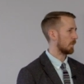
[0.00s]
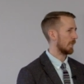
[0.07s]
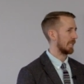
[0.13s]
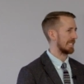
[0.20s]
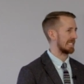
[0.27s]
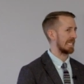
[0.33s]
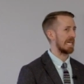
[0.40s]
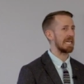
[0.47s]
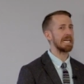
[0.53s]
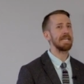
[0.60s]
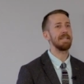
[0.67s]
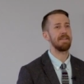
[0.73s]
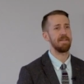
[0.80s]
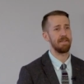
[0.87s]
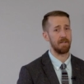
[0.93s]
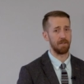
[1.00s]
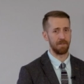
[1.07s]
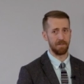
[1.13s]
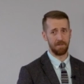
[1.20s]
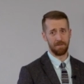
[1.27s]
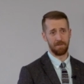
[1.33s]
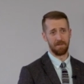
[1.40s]
Because I hate to tell
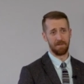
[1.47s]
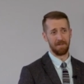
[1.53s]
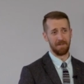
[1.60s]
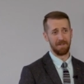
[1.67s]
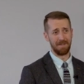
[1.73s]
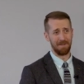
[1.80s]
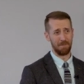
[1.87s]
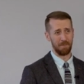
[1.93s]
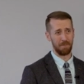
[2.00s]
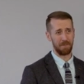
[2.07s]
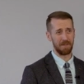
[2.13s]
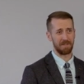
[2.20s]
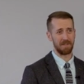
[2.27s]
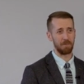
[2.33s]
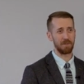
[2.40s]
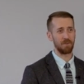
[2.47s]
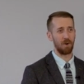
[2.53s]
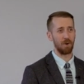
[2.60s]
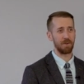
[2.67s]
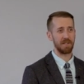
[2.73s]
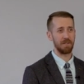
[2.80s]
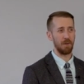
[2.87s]
it, but some of you
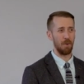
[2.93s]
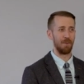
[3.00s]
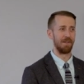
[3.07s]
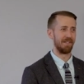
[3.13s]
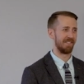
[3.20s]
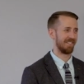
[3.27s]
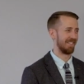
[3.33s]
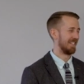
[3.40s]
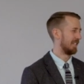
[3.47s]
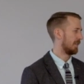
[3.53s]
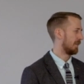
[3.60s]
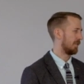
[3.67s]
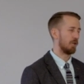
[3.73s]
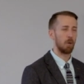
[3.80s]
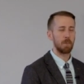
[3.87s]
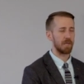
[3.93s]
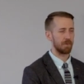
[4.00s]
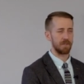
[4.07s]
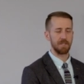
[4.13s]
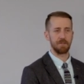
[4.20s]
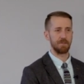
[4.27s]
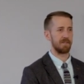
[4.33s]
already know this. Nobody
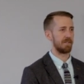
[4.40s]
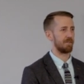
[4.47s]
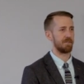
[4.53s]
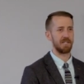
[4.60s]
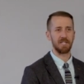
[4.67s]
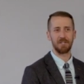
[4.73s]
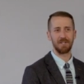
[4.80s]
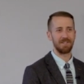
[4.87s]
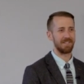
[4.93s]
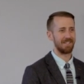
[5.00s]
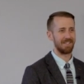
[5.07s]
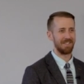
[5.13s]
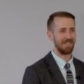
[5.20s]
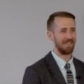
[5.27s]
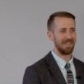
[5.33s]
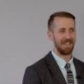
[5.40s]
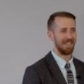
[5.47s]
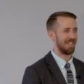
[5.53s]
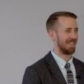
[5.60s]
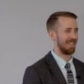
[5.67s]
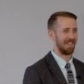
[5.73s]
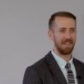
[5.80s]
reads your dissertations.
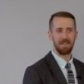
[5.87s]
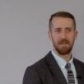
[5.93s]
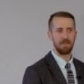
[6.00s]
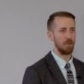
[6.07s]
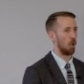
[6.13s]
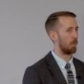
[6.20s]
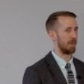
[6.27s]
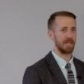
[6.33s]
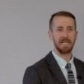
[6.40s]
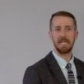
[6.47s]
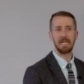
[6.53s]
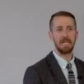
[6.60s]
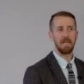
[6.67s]
Nobody.